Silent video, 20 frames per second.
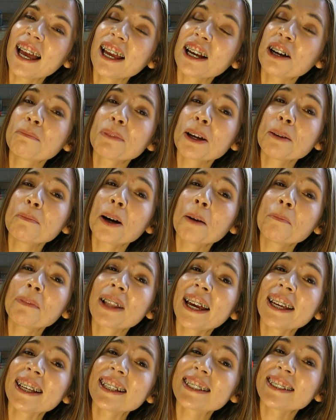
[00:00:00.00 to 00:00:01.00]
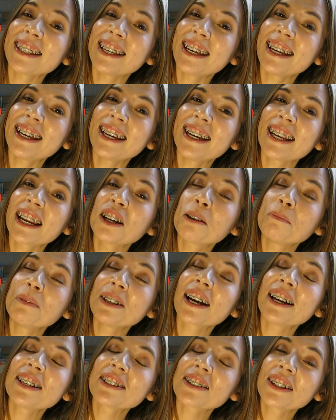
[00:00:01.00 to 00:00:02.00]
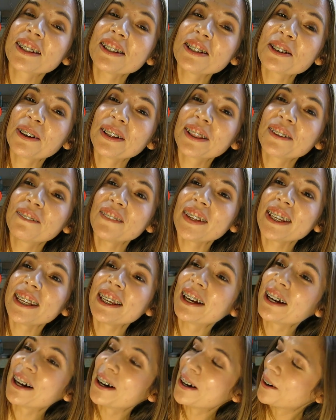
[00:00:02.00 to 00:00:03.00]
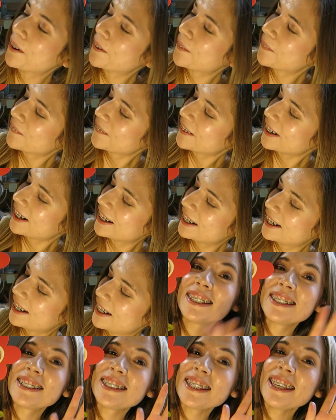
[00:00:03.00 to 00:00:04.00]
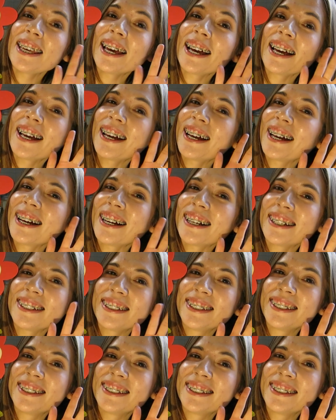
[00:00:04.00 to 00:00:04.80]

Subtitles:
Hope my mom likes it. I hope you guys all enjoyed the video. See ya!